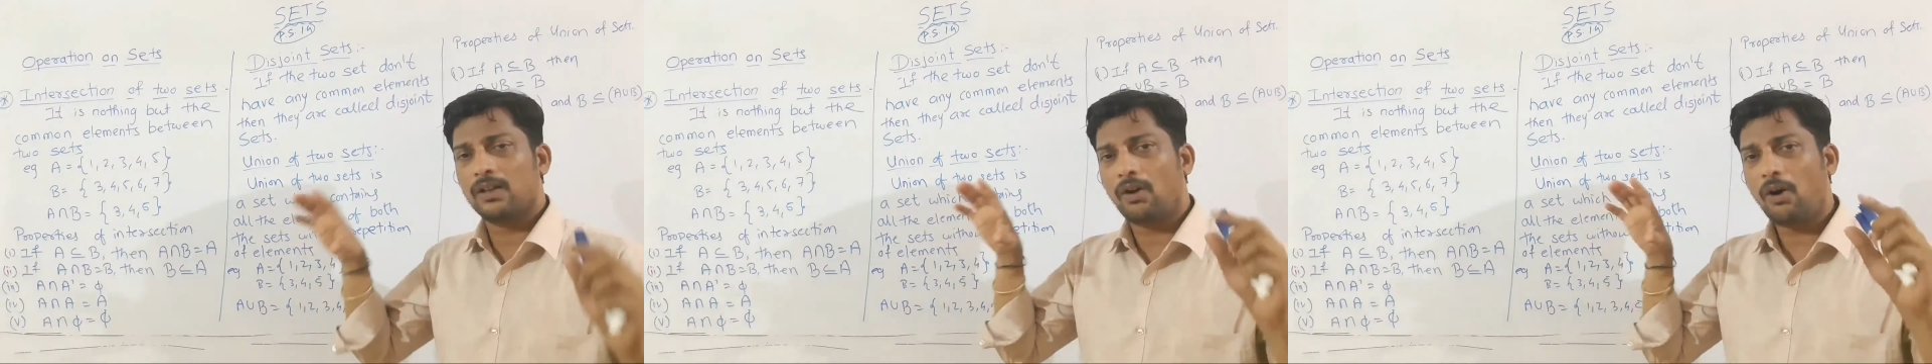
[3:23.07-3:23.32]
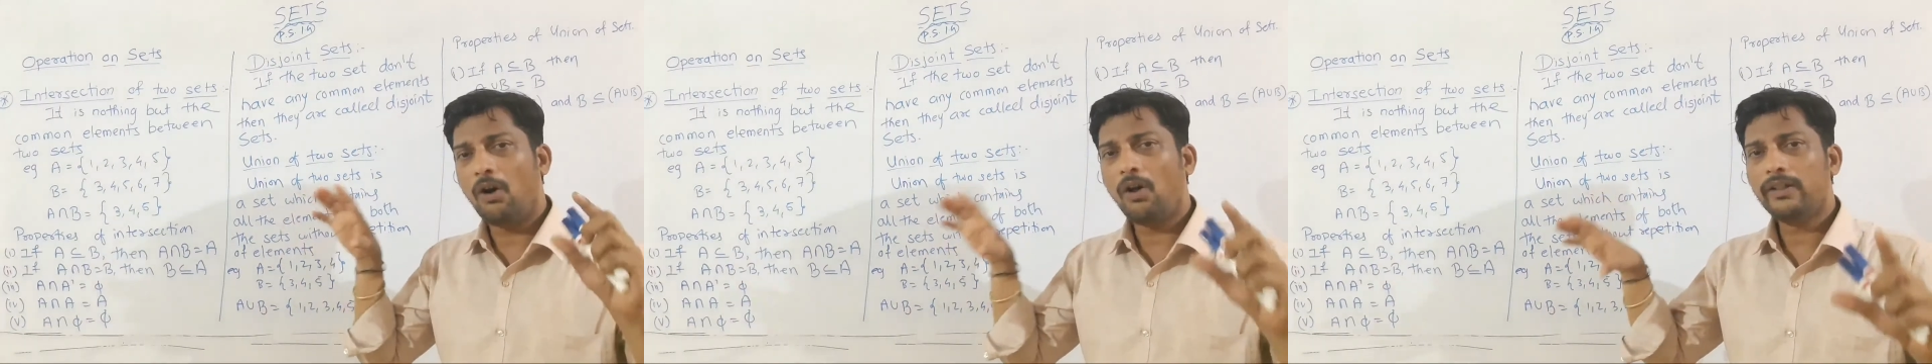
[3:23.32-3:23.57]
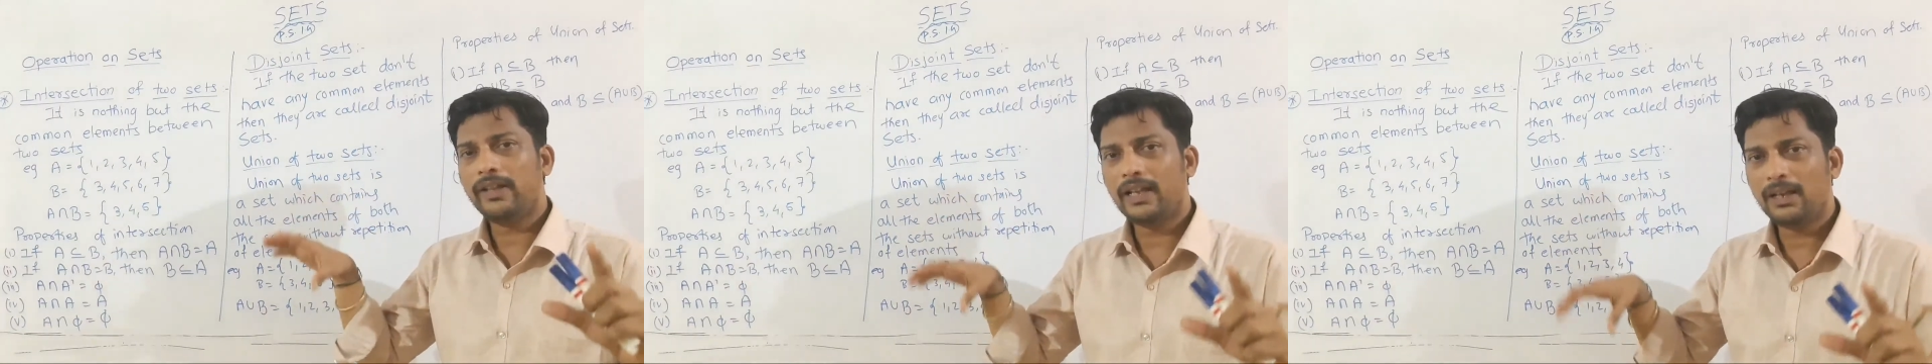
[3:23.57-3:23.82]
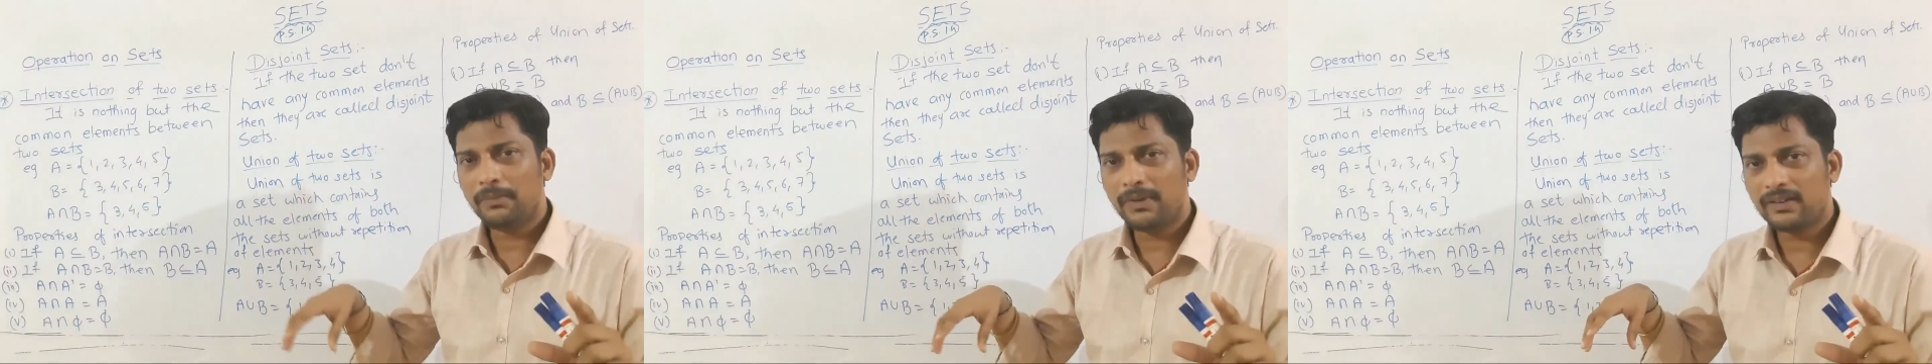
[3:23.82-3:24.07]
all the
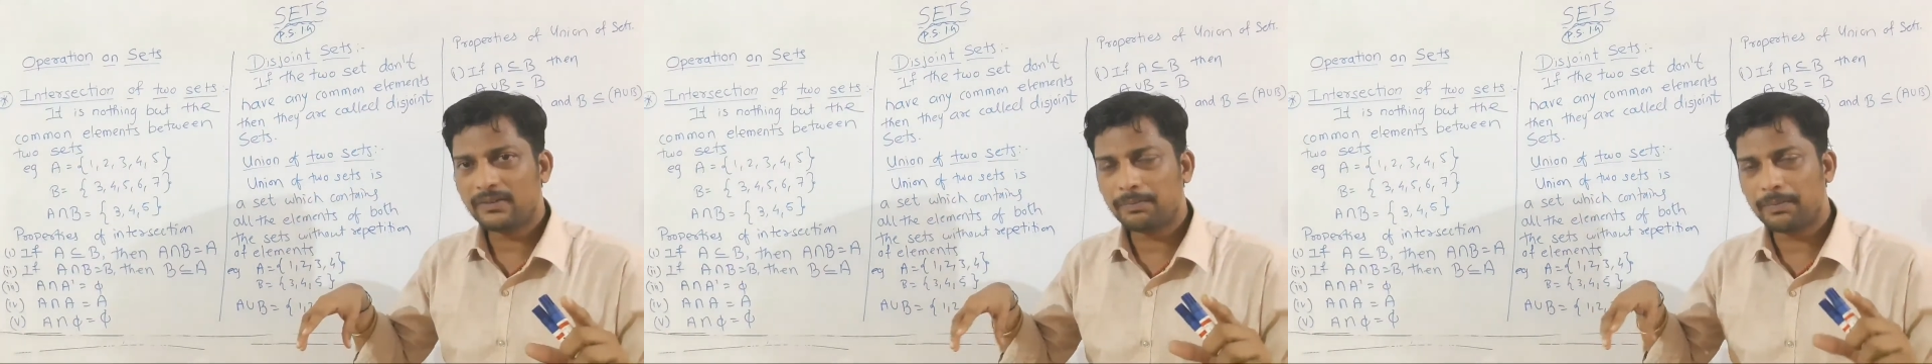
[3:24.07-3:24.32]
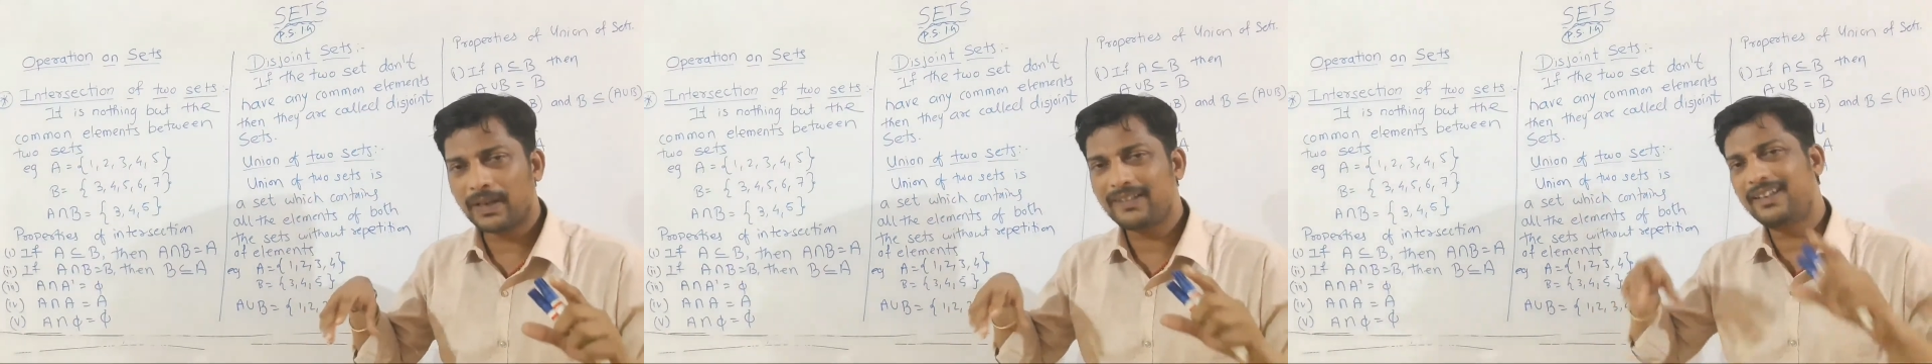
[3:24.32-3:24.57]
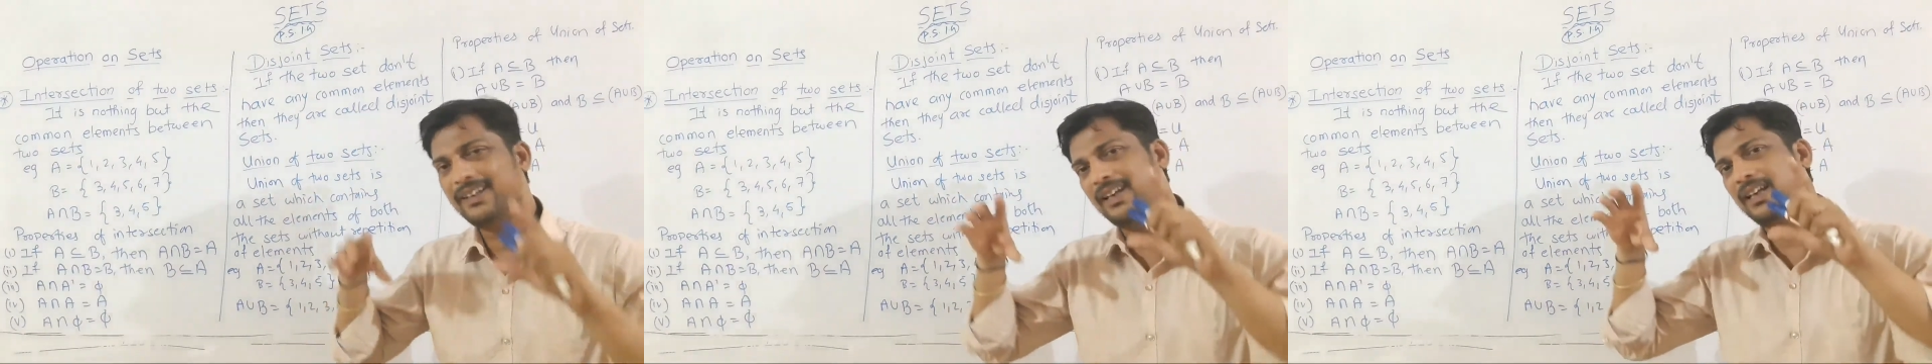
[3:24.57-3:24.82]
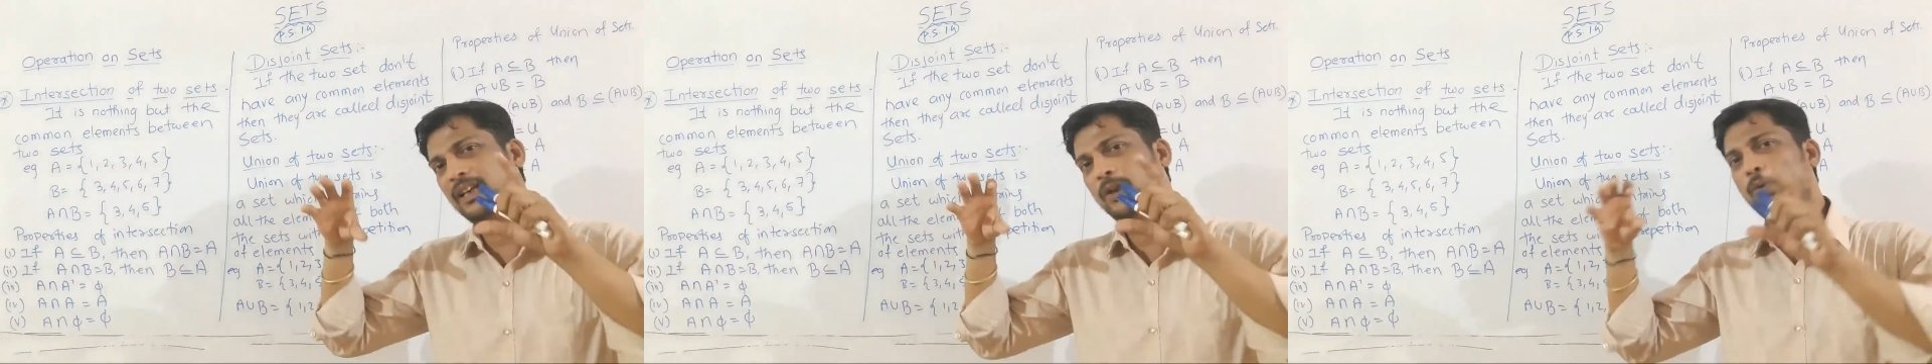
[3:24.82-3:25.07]
elements present
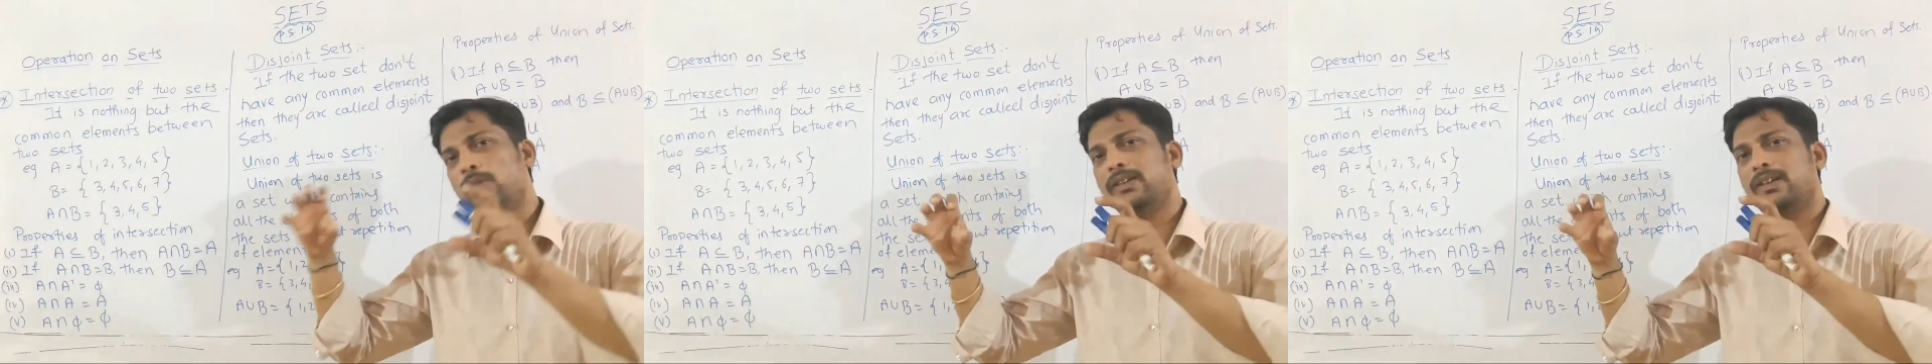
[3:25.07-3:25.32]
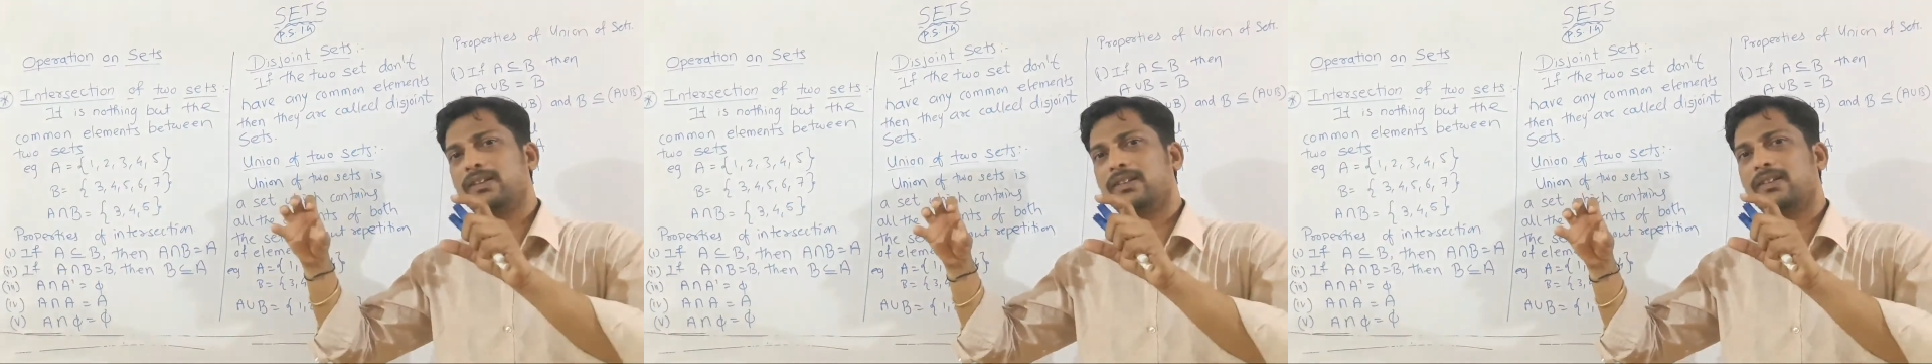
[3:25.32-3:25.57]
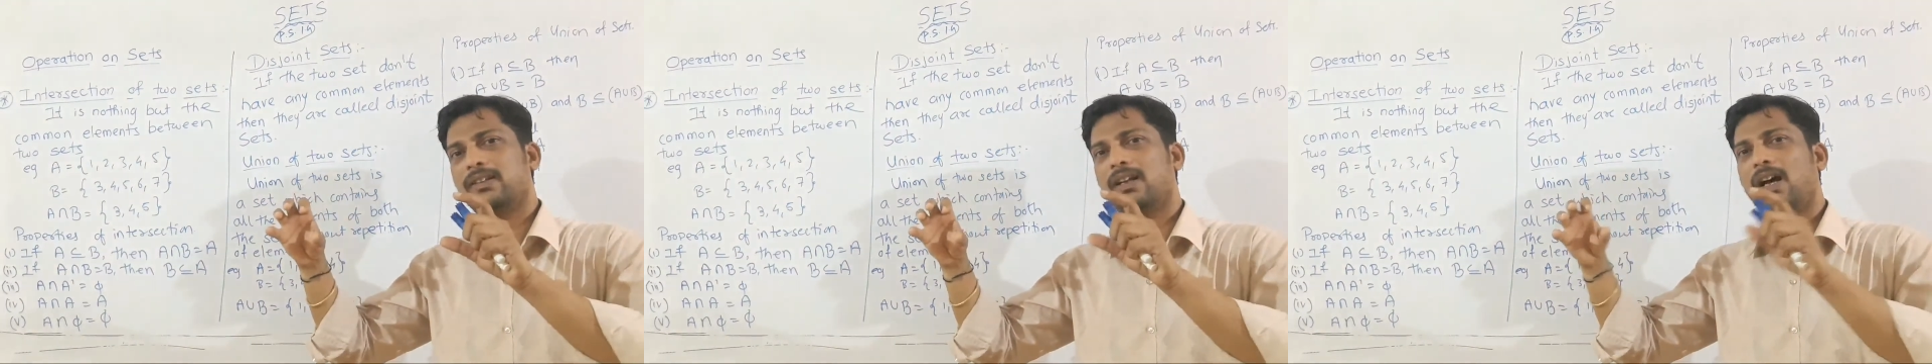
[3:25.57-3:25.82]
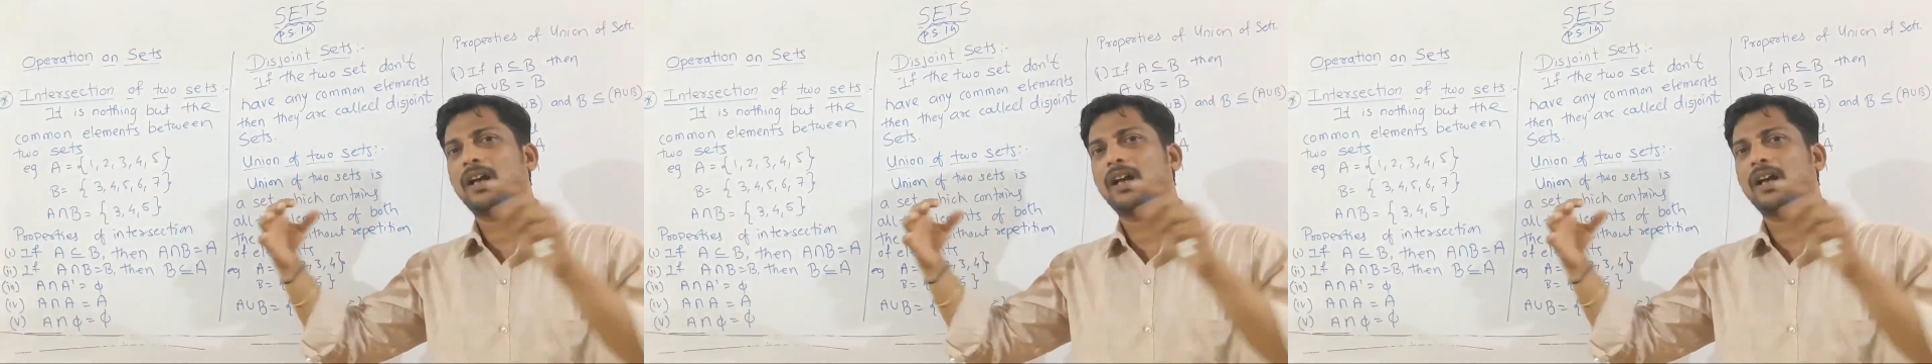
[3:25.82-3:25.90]
in two sets